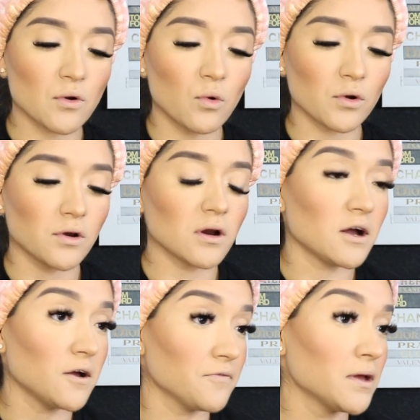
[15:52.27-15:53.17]
corner
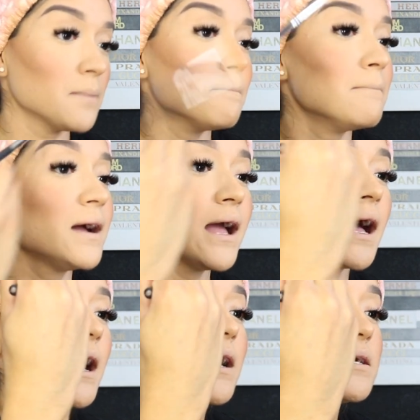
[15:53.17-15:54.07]
of my
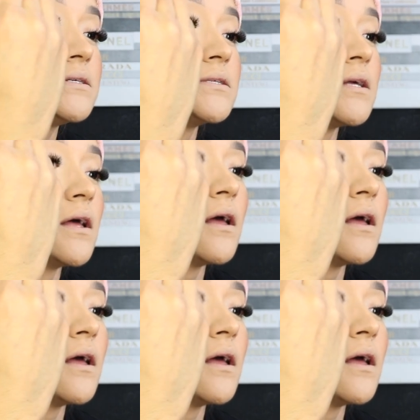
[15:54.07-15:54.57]
eyes